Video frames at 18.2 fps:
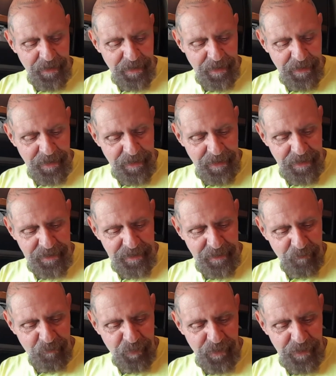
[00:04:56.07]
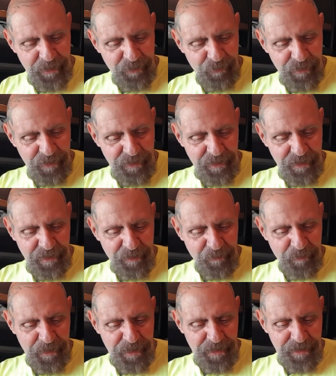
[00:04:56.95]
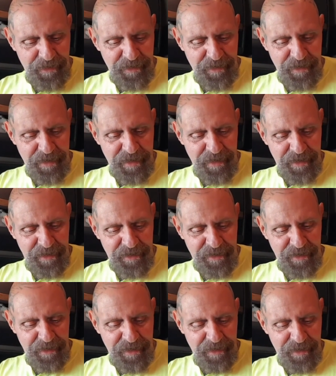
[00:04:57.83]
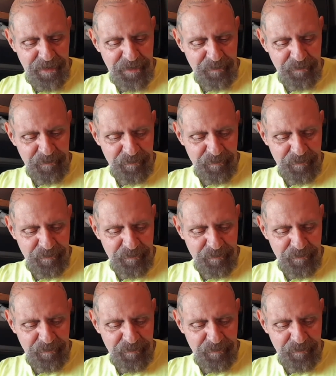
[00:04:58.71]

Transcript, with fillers: and I did play with it a little bit, and uh,